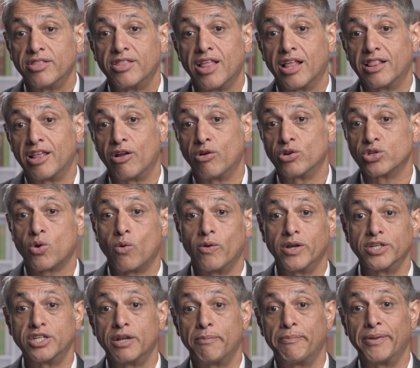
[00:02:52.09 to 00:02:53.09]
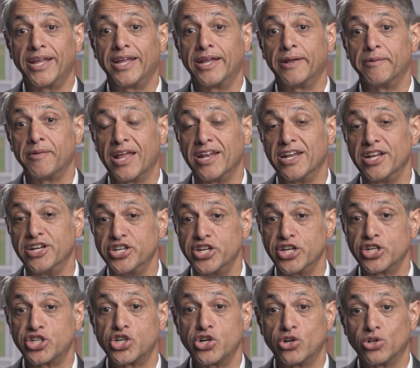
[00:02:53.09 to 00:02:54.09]
that there's going to be an
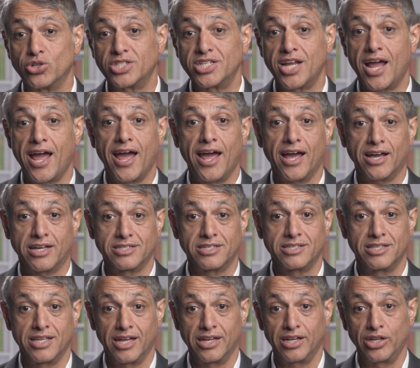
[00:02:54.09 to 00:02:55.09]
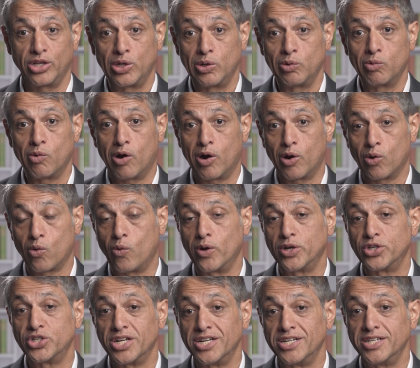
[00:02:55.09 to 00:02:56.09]
additional tax that you are
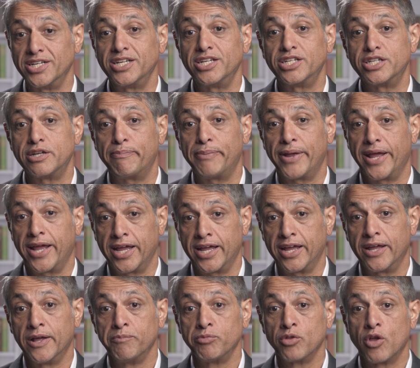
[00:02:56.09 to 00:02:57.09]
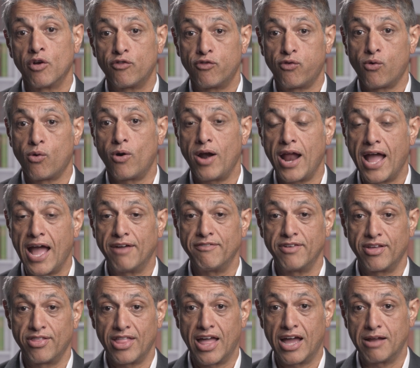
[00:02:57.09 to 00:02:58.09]
going to need to pay for
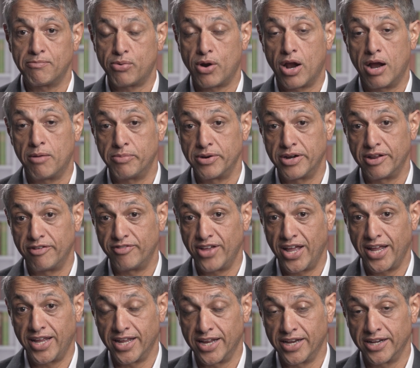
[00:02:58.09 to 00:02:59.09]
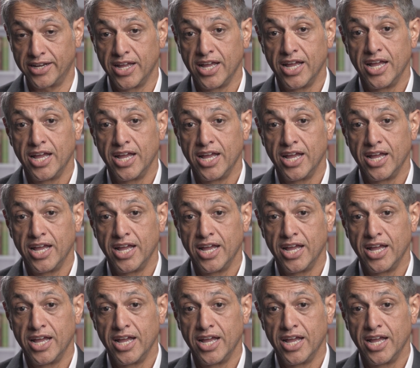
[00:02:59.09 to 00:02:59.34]
having that property vacant.